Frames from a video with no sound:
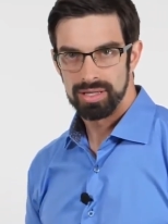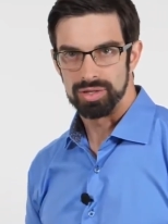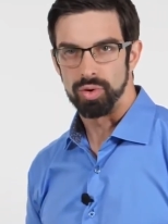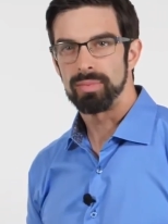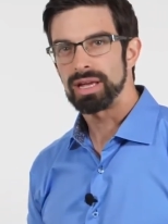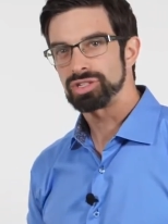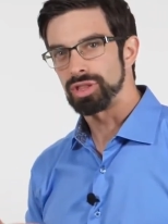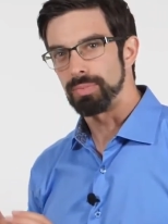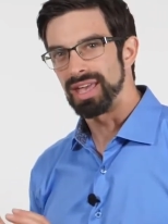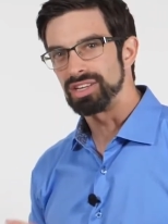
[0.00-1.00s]
You want to make sure
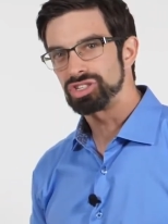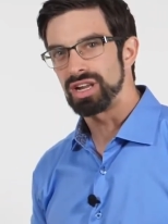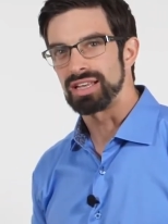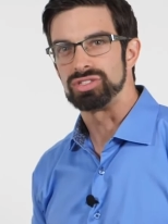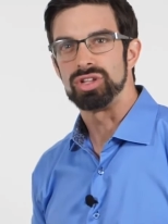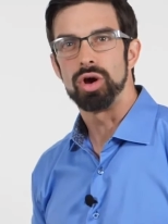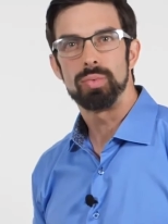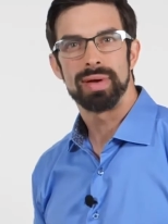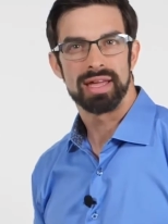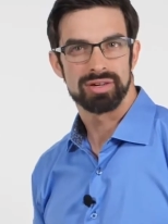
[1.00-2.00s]
the patient has
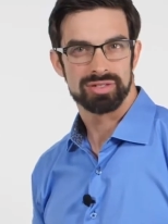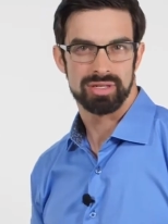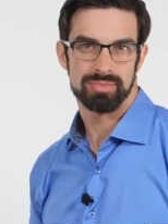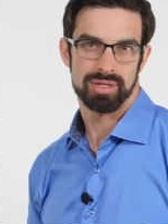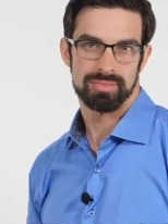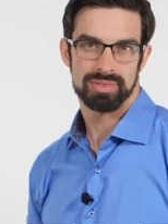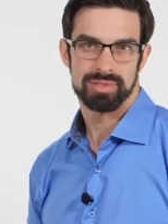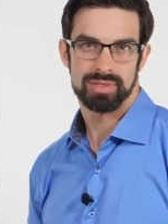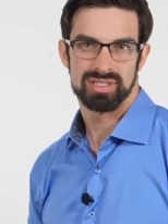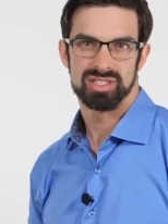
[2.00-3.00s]
no pain or
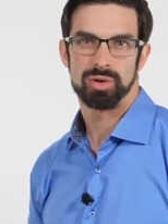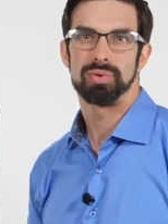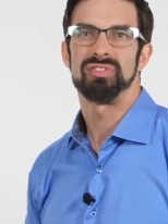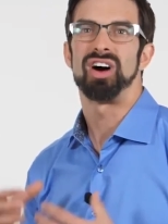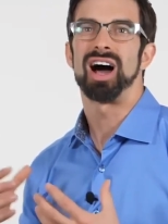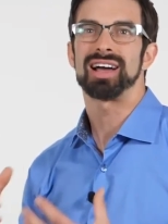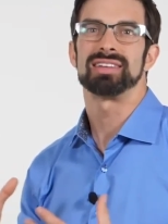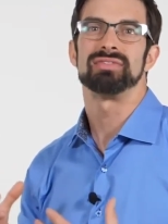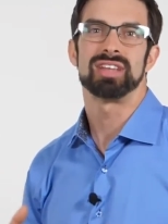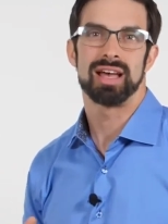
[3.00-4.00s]
symptoms, because these are
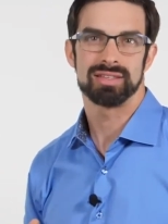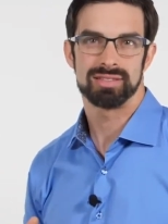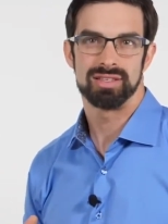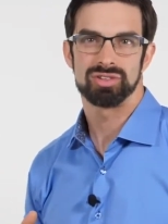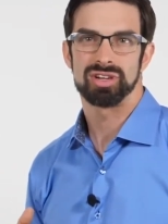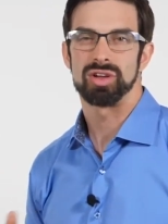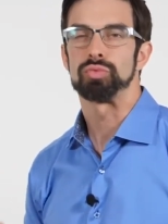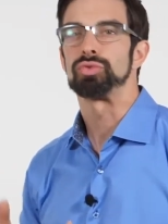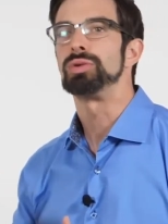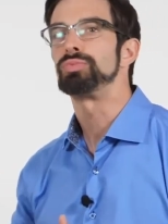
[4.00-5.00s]
provocative tests. These are going to
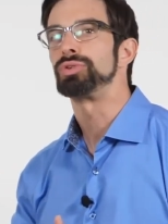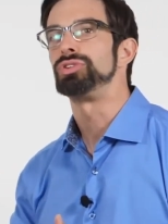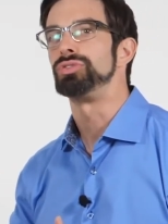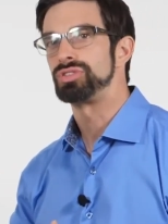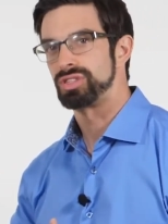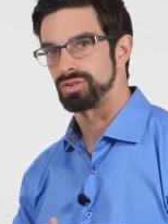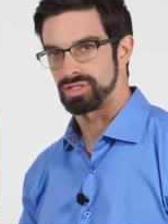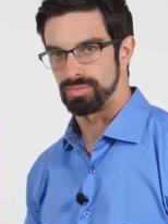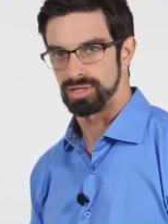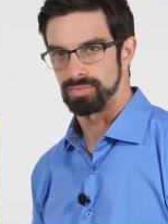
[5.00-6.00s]
reproduce their
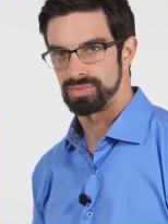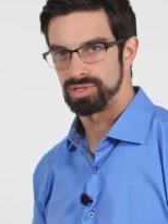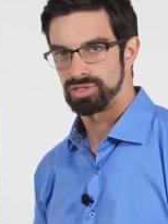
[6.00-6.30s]
symptoms.